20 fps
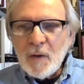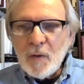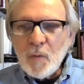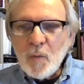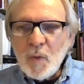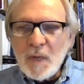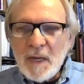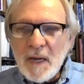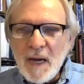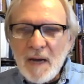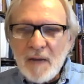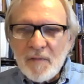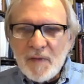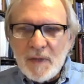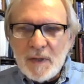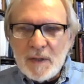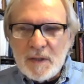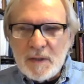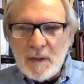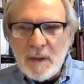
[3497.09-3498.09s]
we have
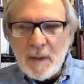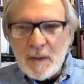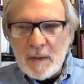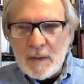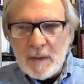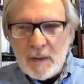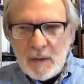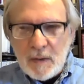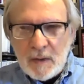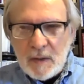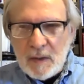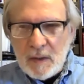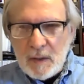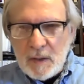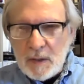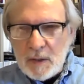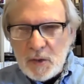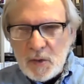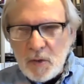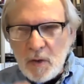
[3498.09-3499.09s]
this
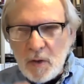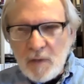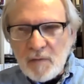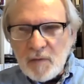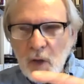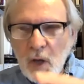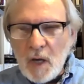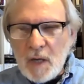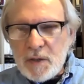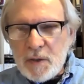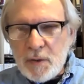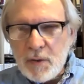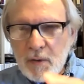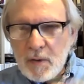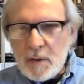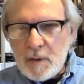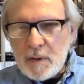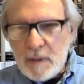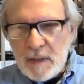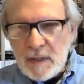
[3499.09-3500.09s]
sort of
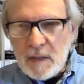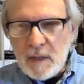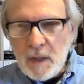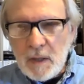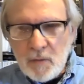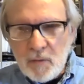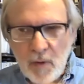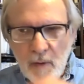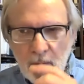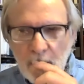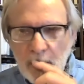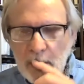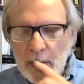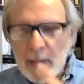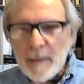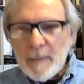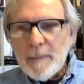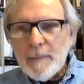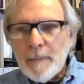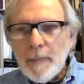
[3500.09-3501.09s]
logical conundrum.
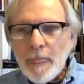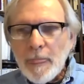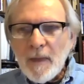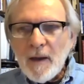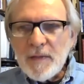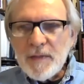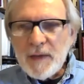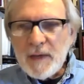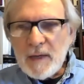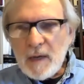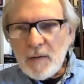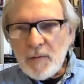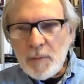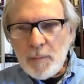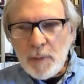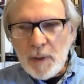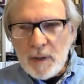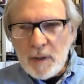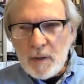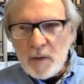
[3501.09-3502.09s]
I think
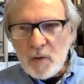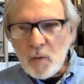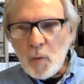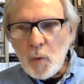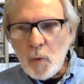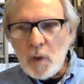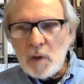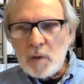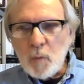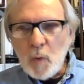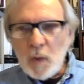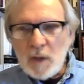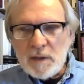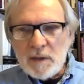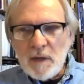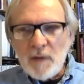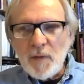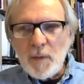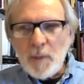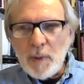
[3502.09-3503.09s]
everybody in the world
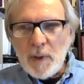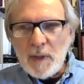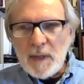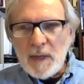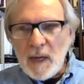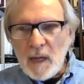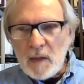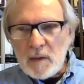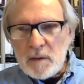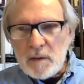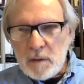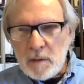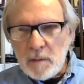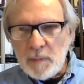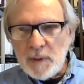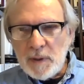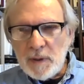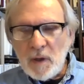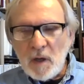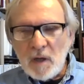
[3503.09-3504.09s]
wants everybody else to
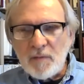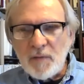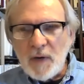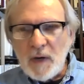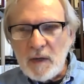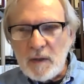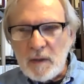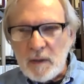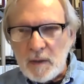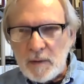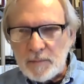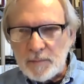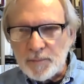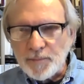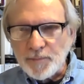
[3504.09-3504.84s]
be nonviolent.